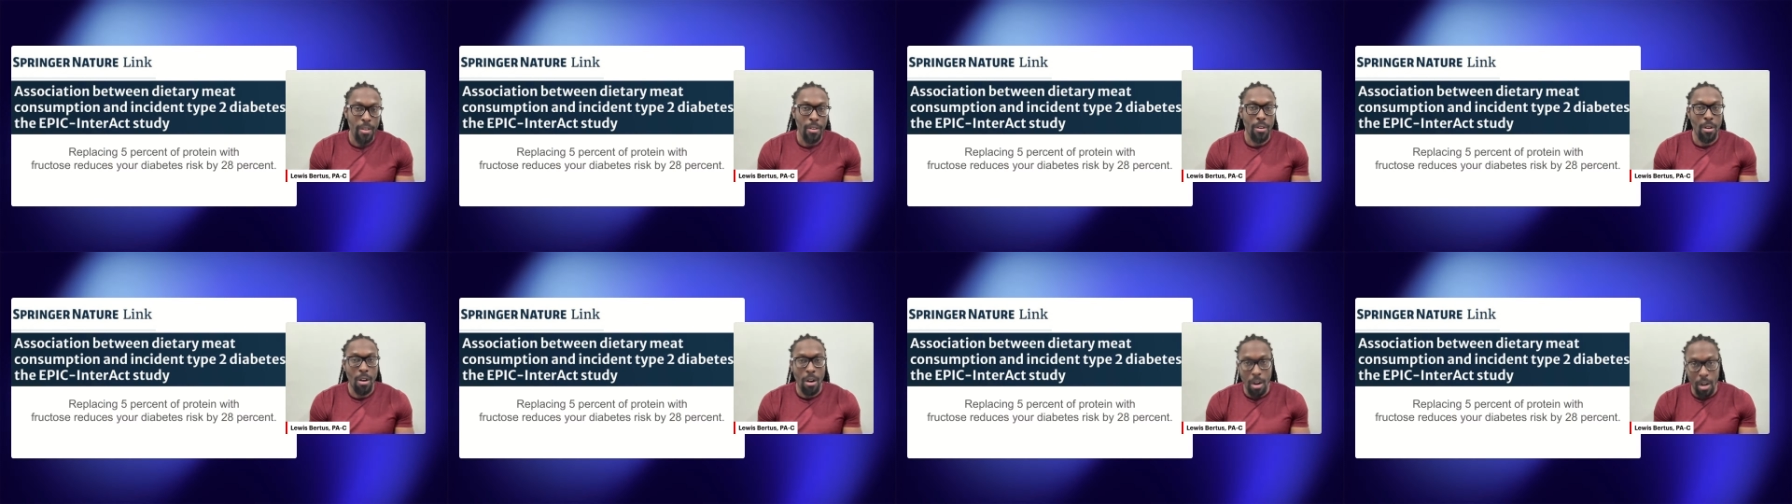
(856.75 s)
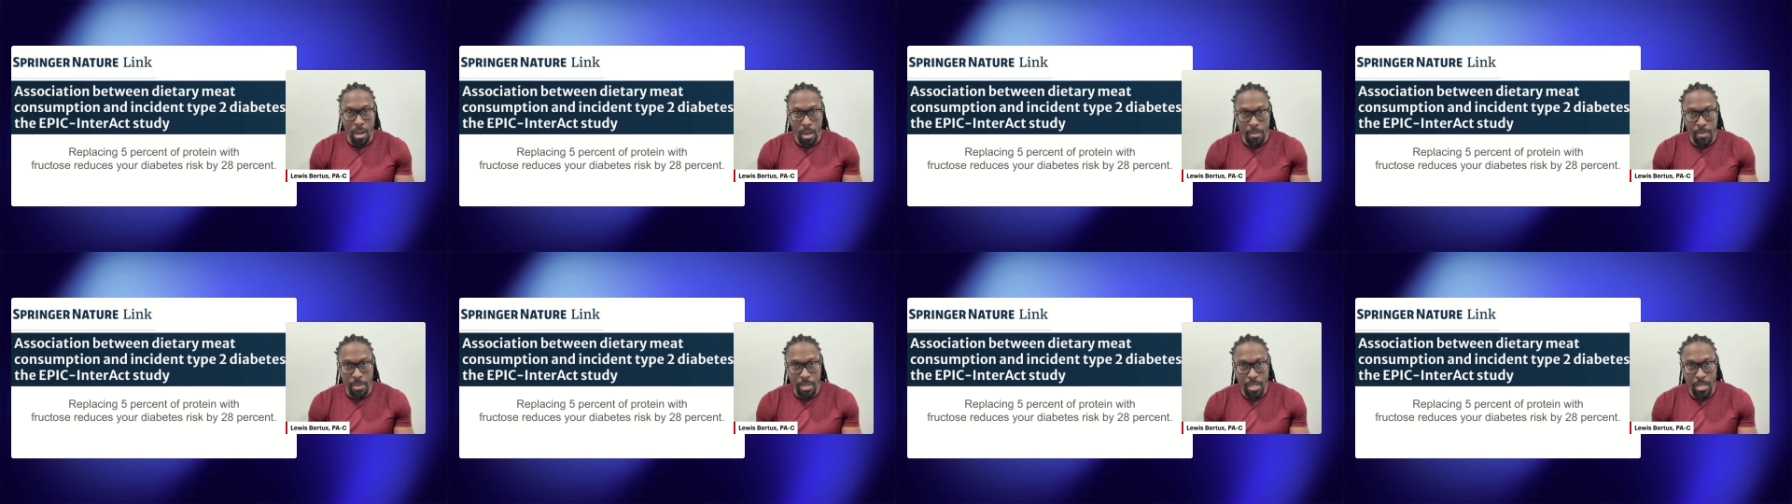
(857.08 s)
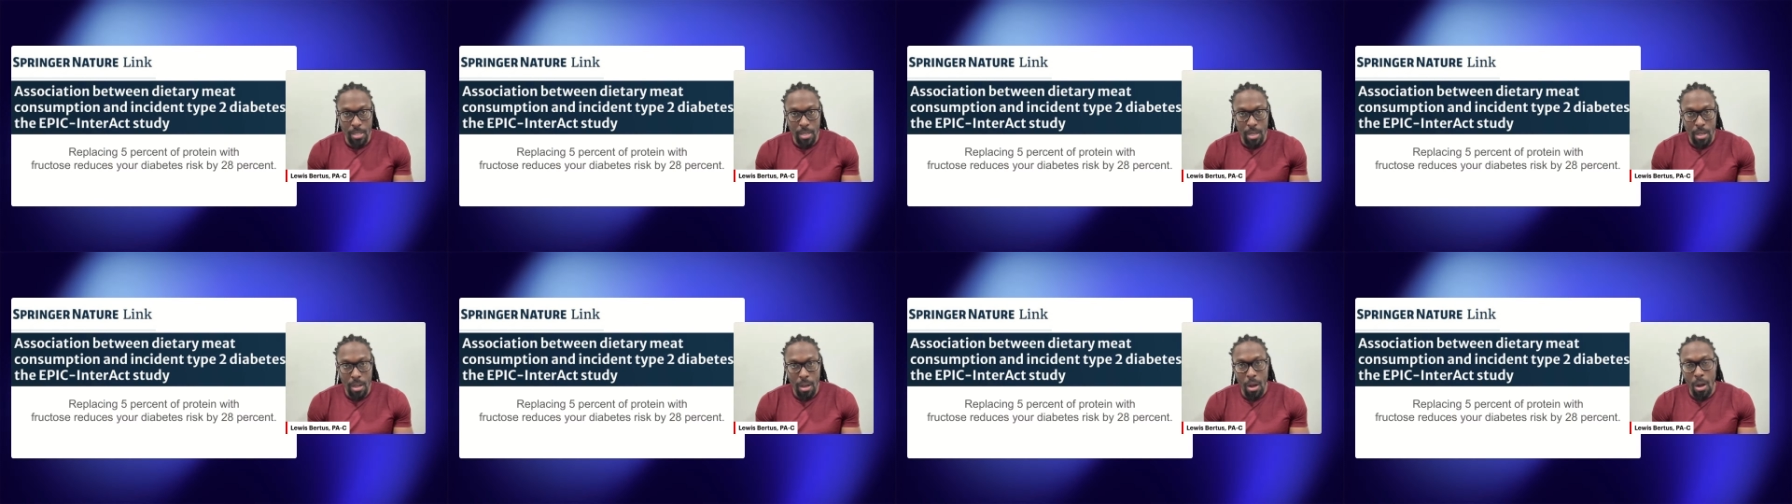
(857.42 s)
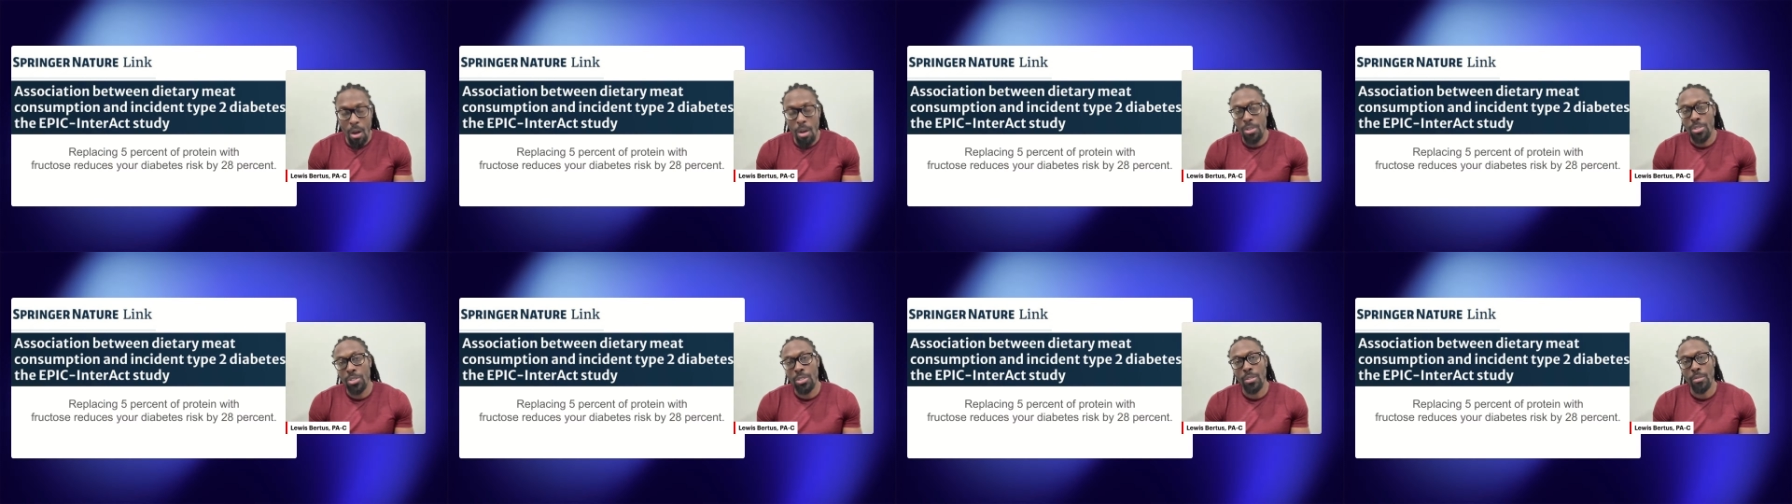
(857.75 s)
carbs
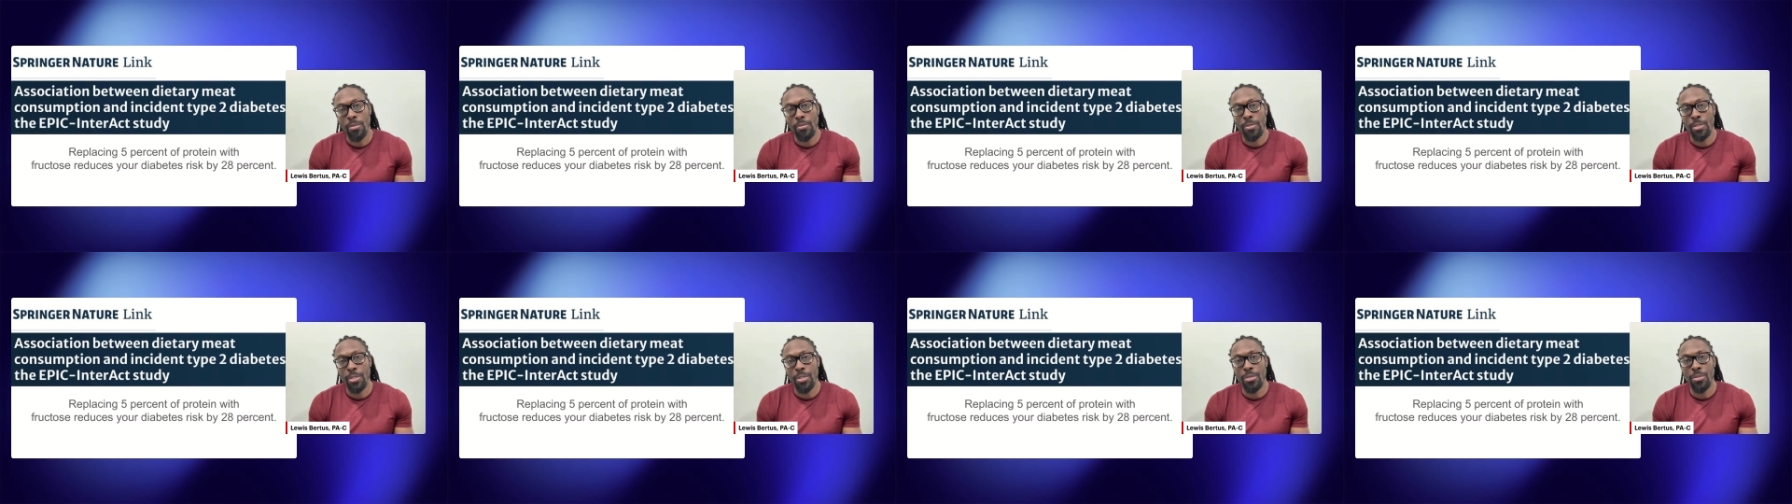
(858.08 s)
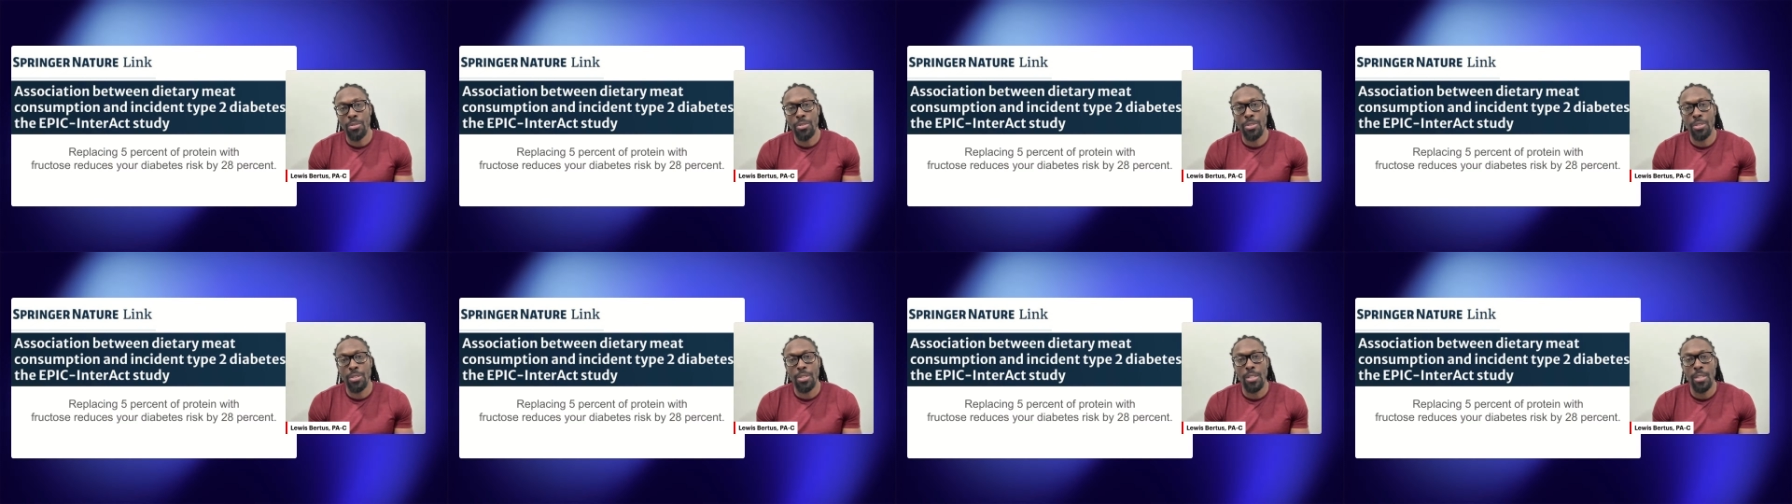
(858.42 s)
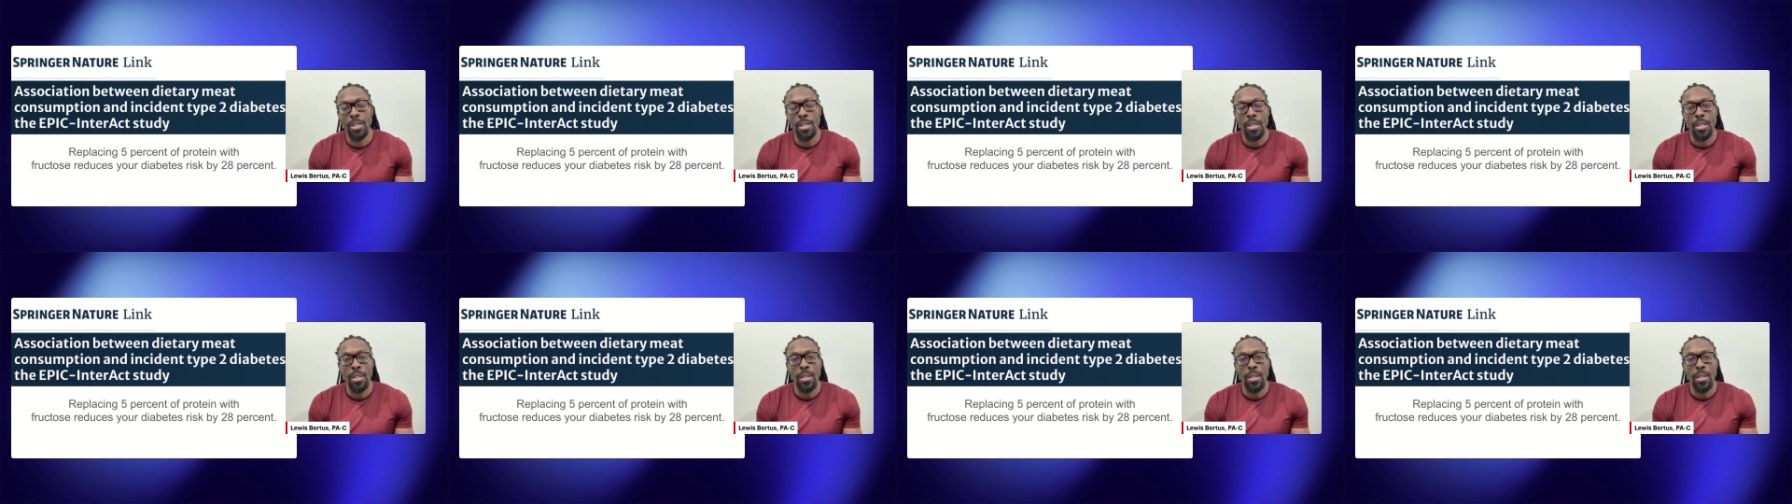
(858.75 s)
also reduced